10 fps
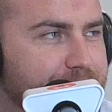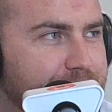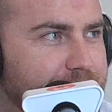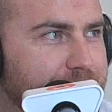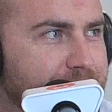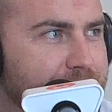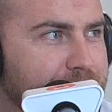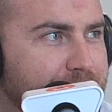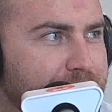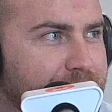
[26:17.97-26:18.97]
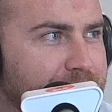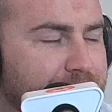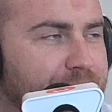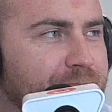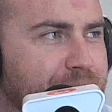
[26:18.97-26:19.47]
one of them becomes a client,
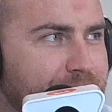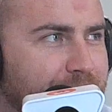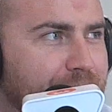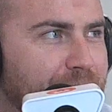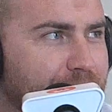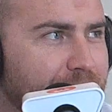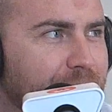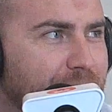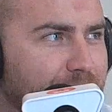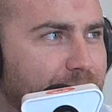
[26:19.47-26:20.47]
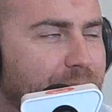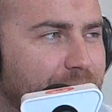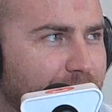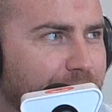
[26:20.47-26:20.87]
you're still making profit.